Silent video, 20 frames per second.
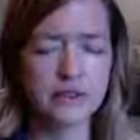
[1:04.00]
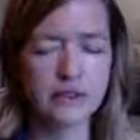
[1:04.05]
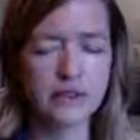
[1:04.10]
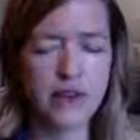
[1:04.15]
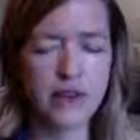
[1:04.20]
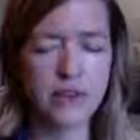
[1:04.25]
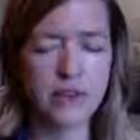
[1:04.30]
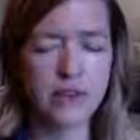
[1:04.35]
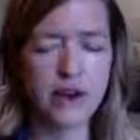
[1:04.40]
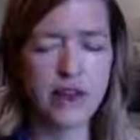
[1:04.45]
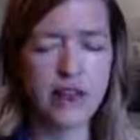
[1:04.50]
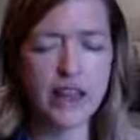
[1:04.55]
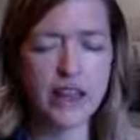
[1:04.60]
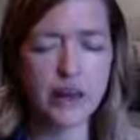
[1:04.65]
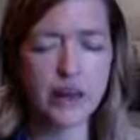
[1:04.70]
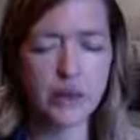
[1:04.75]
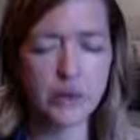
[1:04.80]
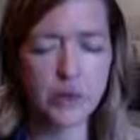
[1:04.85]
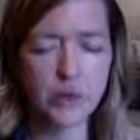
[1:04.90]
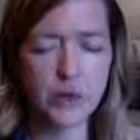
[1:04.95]
and bring in
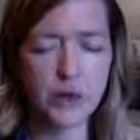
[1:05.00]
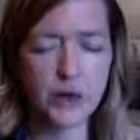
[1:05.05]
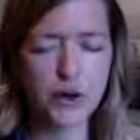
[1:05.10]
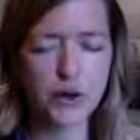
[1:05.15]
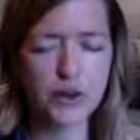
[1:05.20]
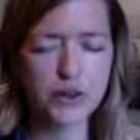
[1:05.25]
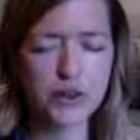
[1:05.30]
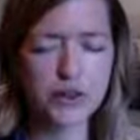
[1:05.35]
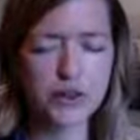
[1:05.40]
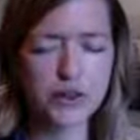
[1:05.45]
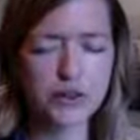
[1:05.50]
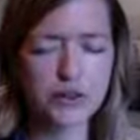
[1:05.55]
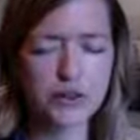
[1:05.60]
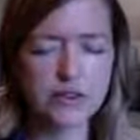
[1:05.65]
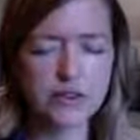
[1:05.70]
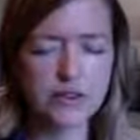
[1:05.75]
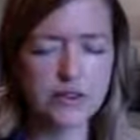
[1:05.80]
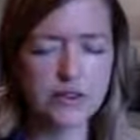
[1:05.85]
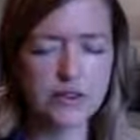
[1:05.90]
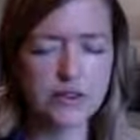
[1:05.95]
those words.
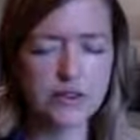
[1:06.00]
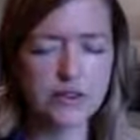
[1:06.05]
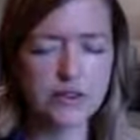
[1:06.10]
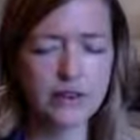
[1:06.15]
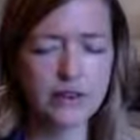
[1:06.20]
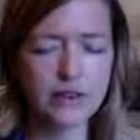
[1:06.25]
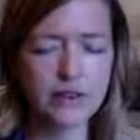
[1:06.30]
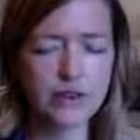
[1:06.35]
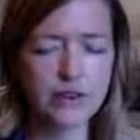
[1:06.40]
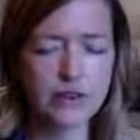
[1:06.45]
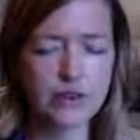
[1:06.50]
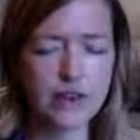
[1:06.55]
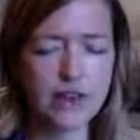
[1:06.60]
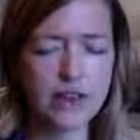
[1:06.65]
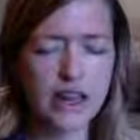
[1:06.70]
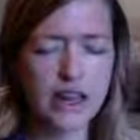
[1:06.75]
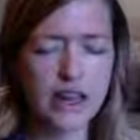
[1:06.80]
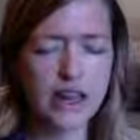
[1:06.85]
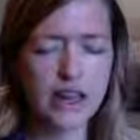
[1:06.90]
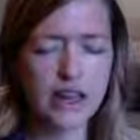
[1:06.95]
Breathing
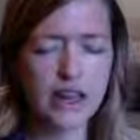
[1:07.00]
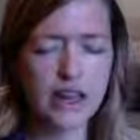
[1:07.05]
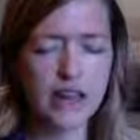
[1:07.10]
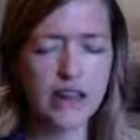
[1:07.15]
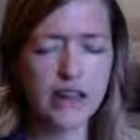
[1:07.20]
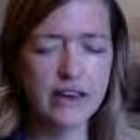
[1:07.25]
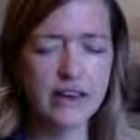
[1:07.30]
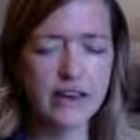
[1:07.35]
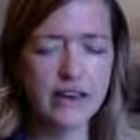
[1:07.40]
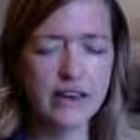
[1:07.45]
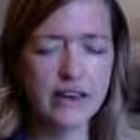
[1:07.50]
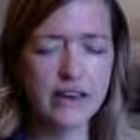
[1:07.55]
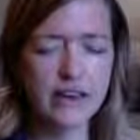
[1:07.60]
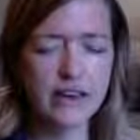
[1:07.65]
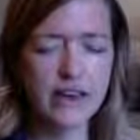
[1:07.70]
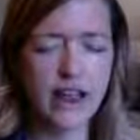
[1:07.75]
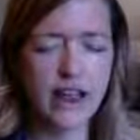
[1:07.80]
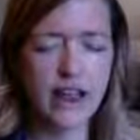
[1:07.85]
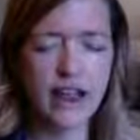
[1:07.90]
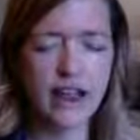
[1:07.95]
in,
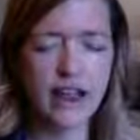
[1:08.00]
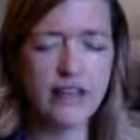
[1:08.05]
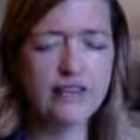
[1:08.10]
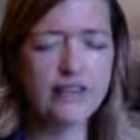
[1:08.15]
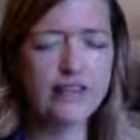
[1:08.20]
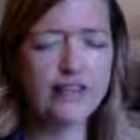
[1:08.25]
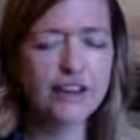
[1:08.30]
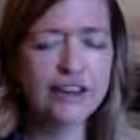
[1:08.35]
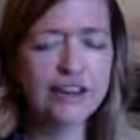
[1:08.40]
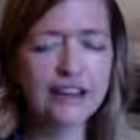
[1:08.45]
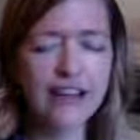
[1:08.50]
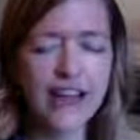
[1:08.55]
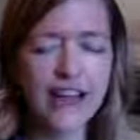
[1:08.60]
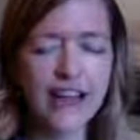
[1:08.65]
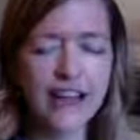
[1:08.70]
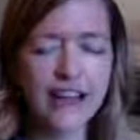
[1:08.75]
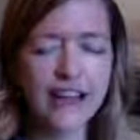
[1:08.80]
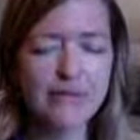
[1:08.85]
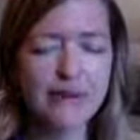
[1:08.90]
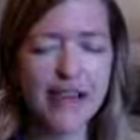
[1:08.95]
every
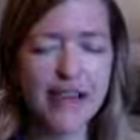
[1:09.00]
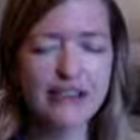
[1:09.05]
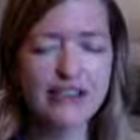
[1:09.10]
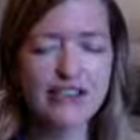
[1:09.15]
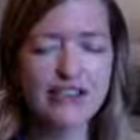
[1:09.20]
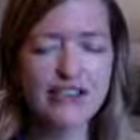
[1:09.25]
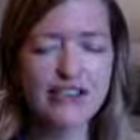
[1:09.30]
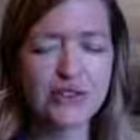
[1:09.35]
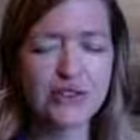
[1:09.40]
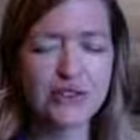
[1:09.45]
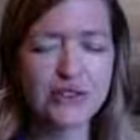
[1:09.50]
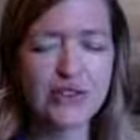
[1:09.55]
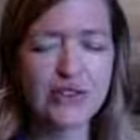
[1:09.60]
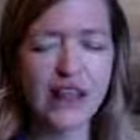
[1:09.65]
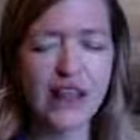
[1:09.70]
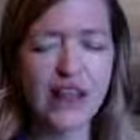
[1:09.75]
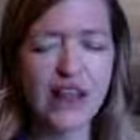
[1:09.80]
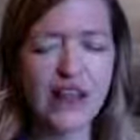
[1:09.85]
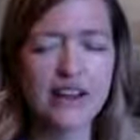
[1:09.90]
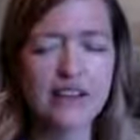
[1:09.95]
time I choose
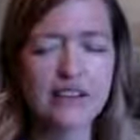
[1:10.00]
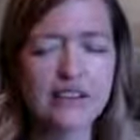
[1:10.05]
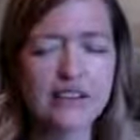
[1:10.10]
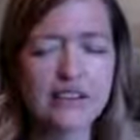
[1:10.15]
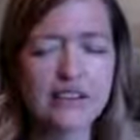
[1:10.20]
love.